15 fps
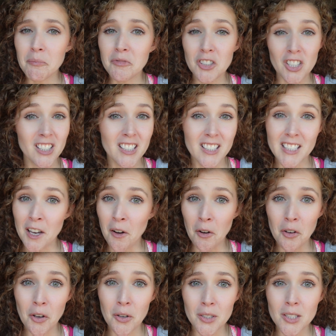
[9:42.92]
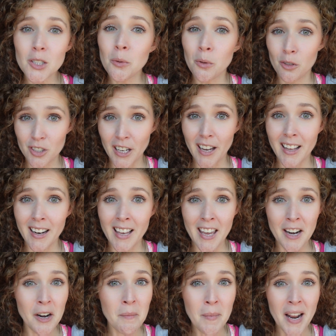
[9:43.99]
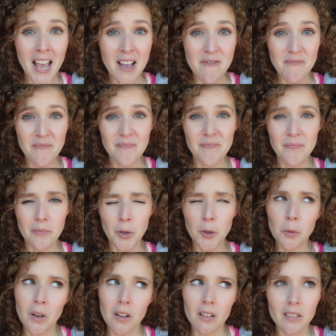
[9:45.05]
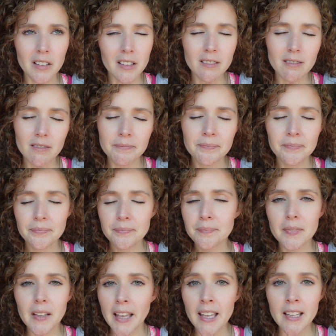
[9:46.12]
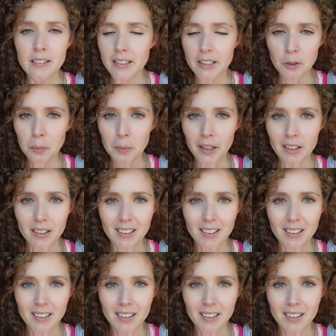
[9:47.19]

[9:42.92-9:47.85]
just to see how it goes. So we'll check in again in a minute, or well, in a little bit.